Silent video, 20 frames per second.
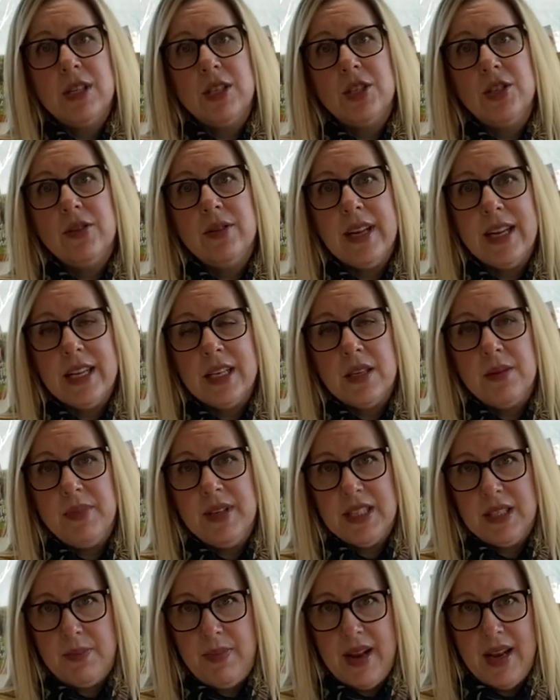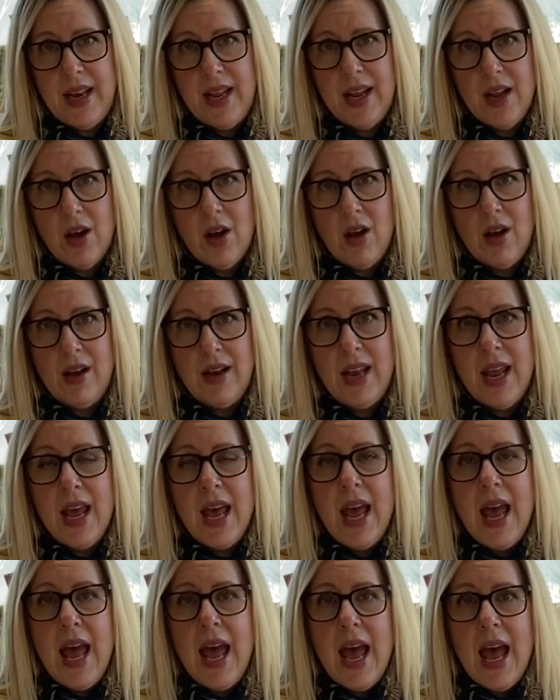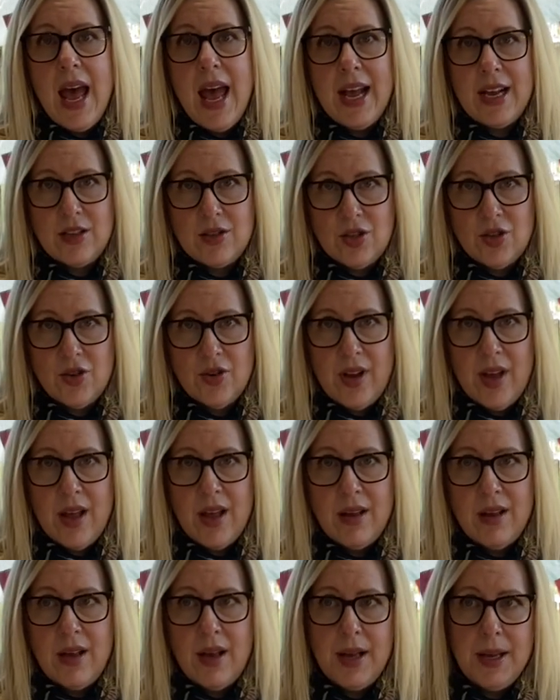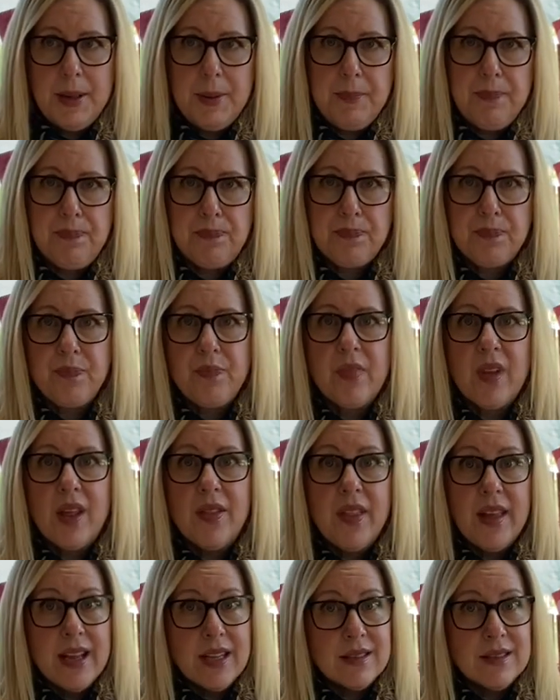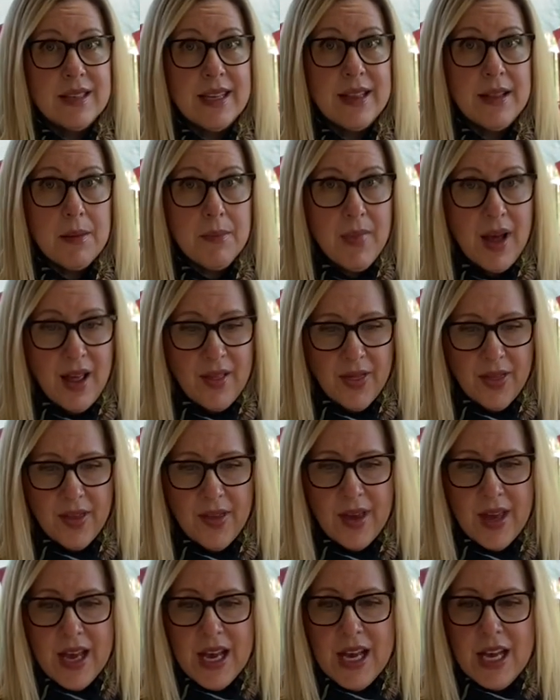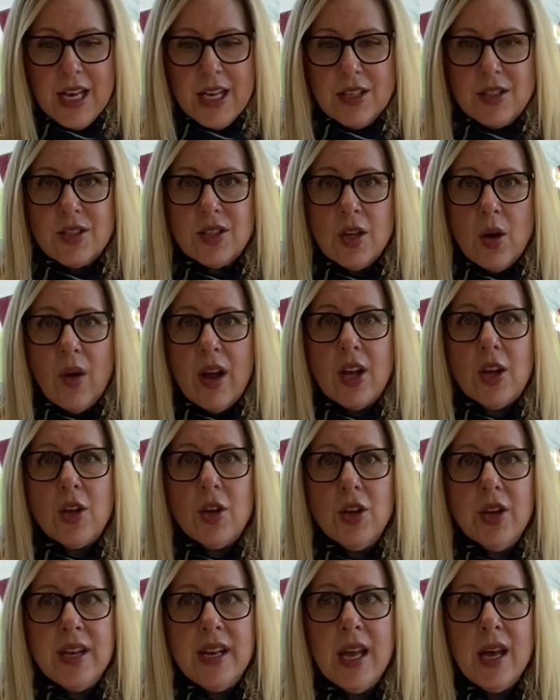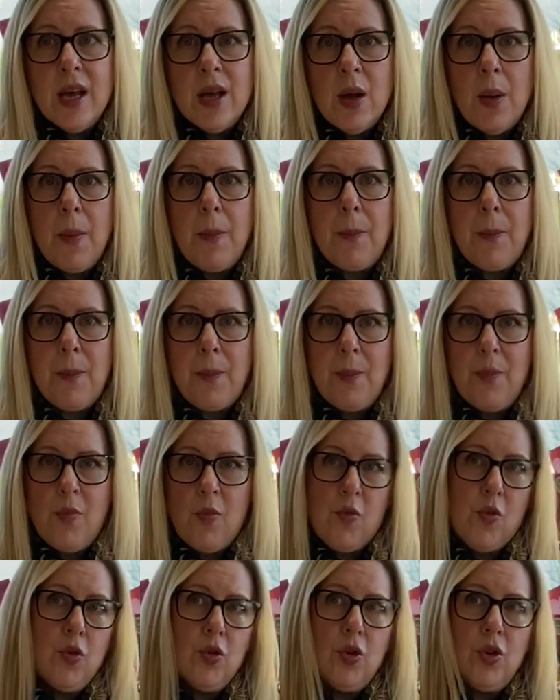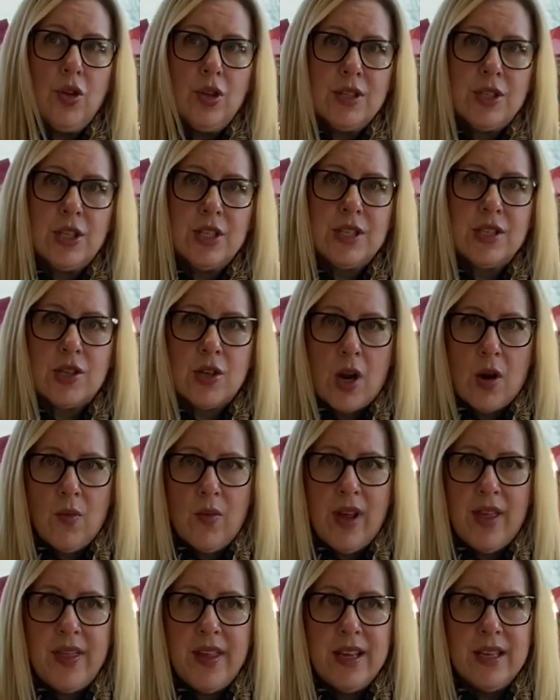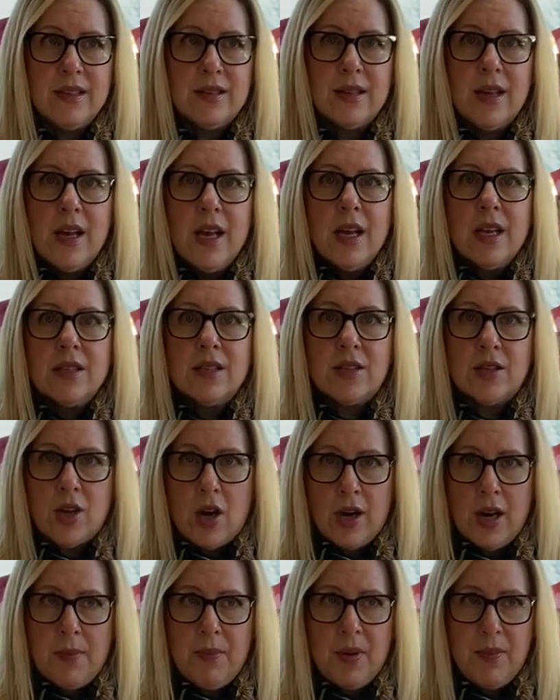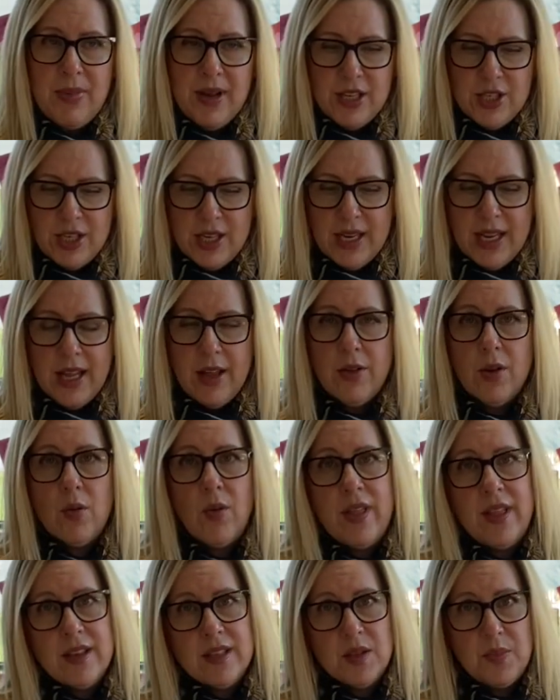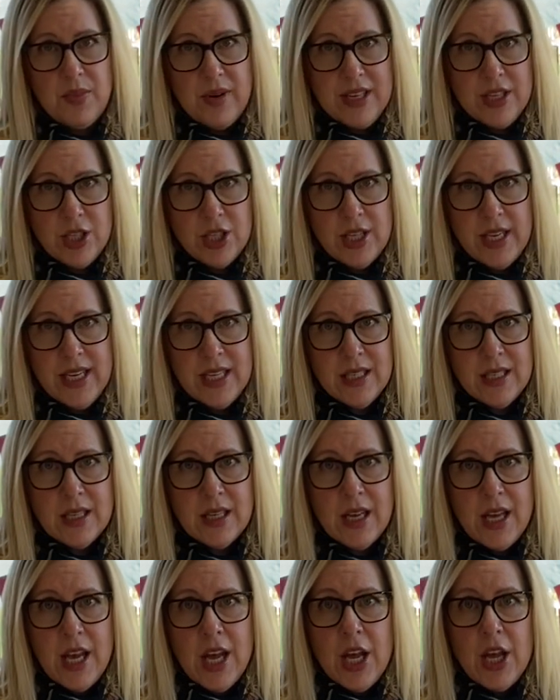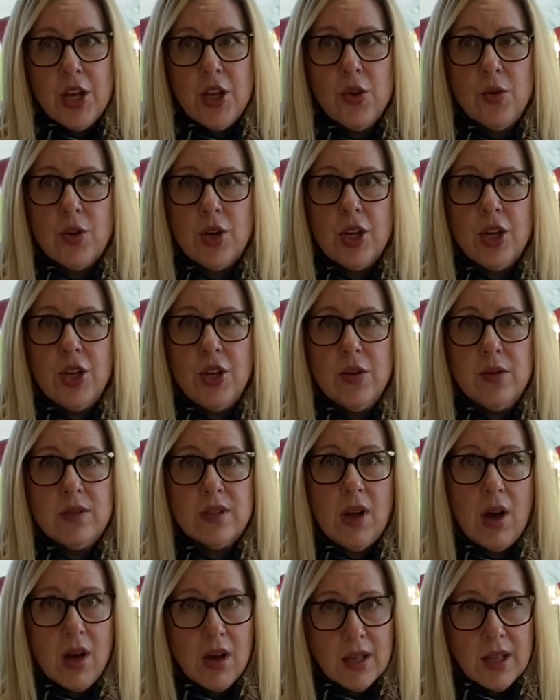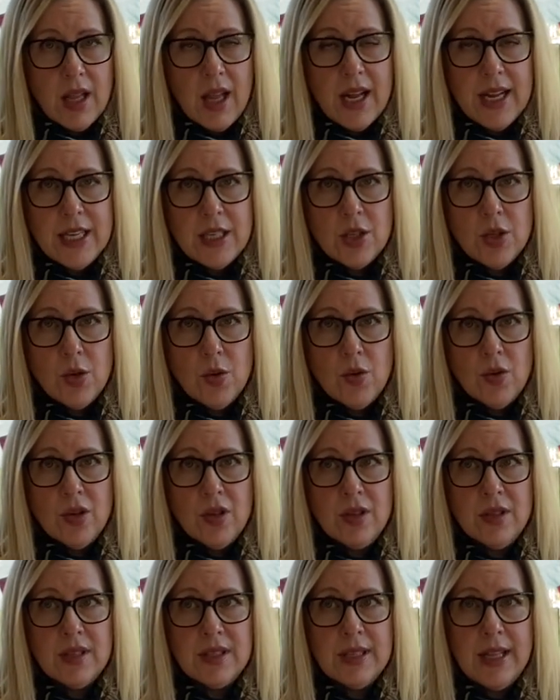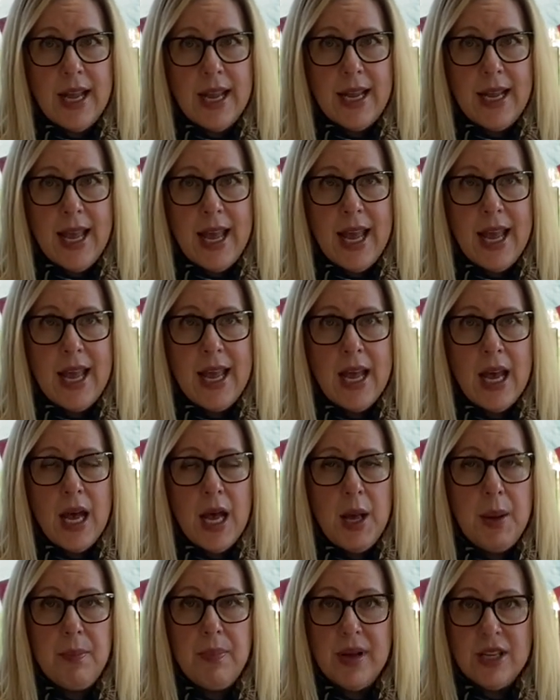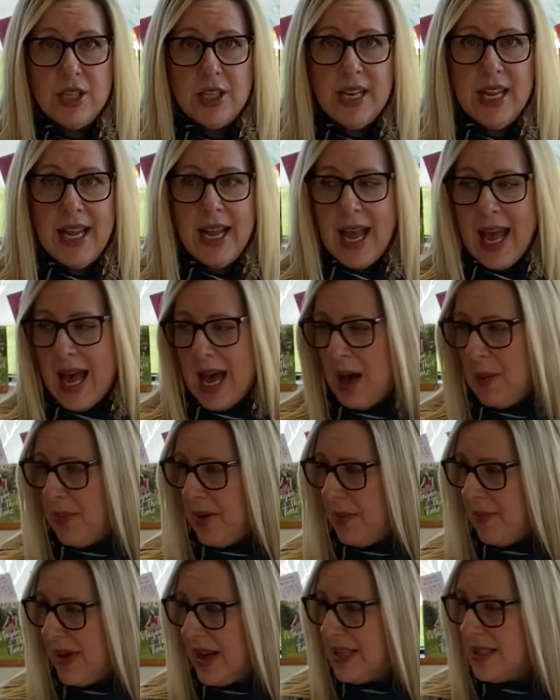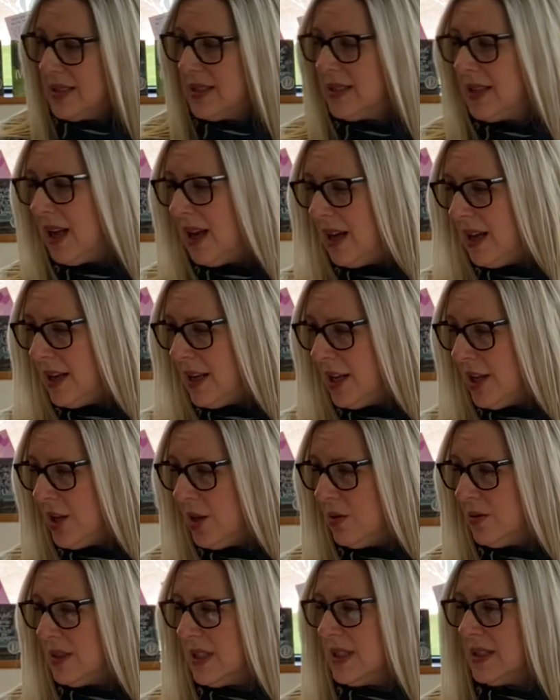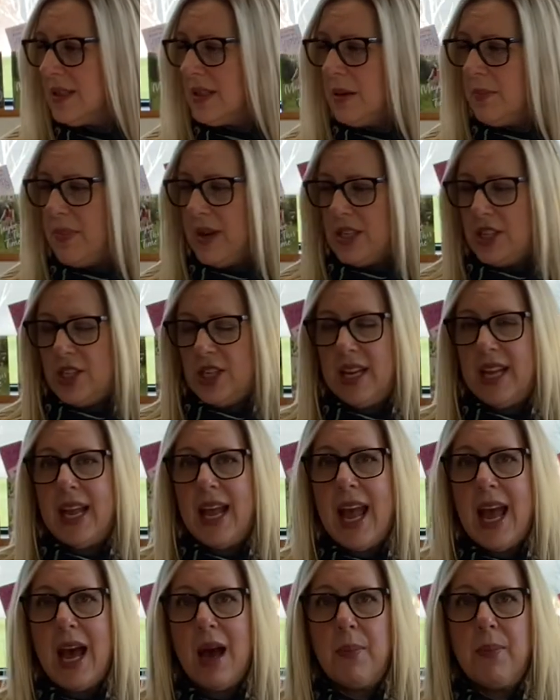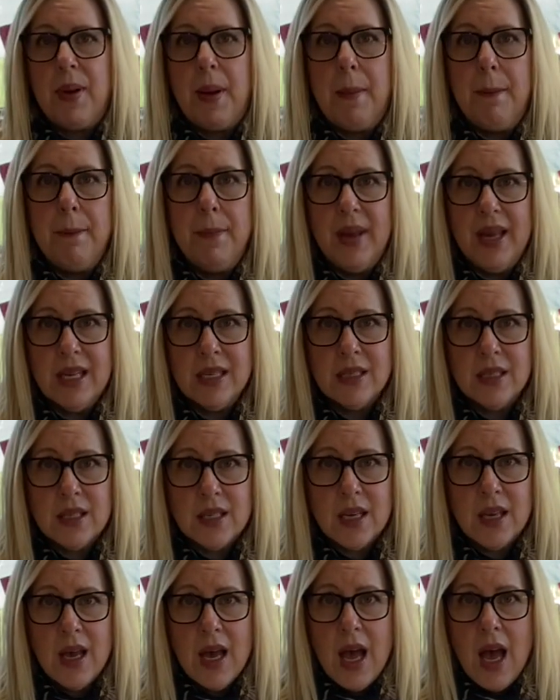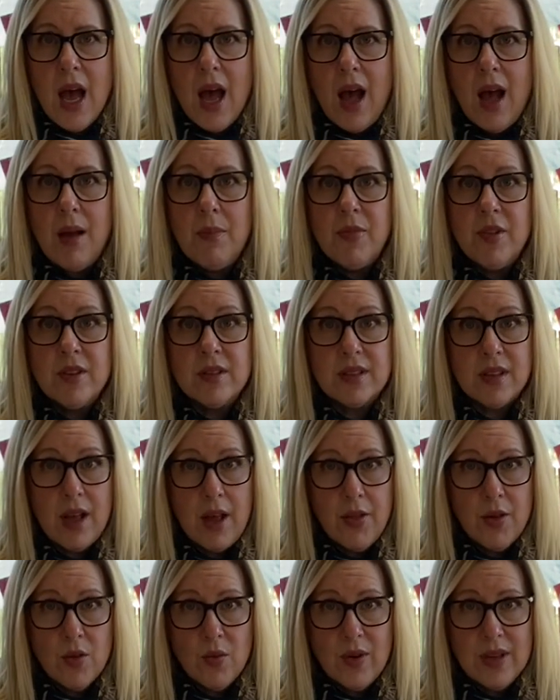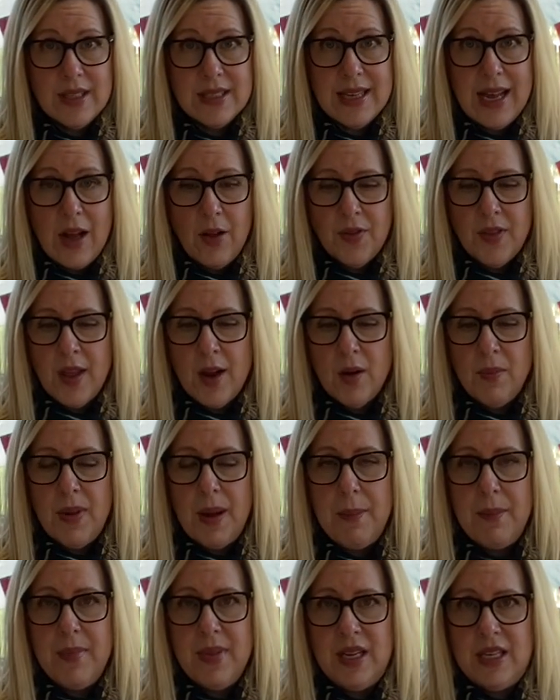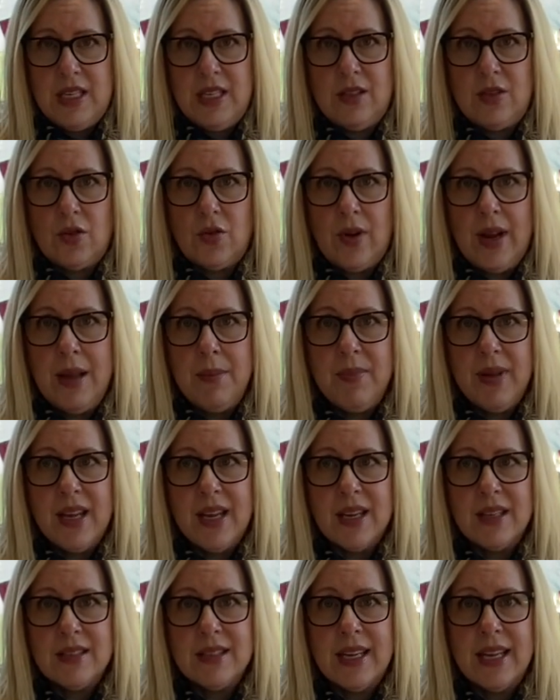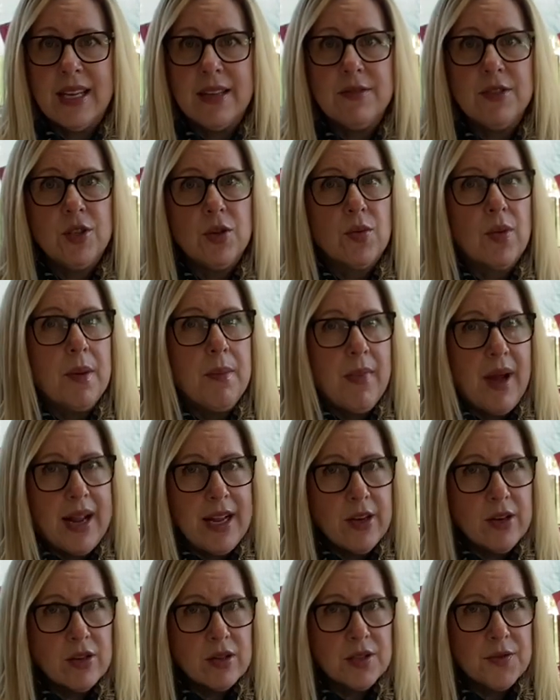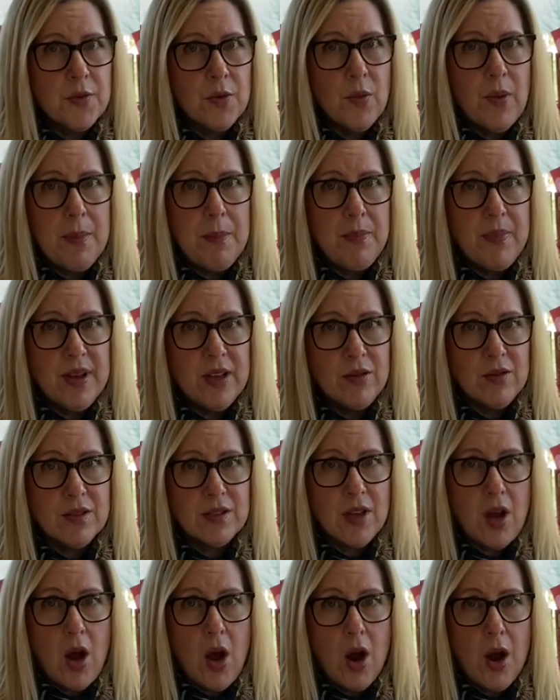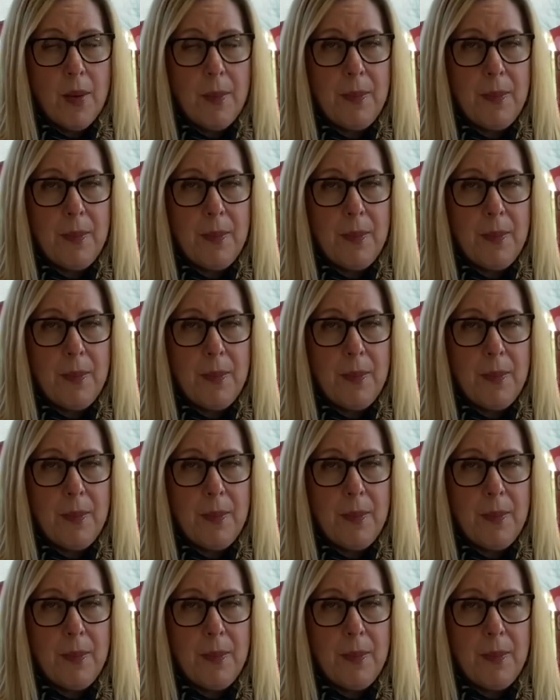you need to be spending on extra things in the month. So a good rule to start with is start up a budget either with a spreadsheet. You could use online tools like a budgeting app. My son uses the budgeting app Mint. There's other ones out there, but Mint is great because it gives you reminders for when bills are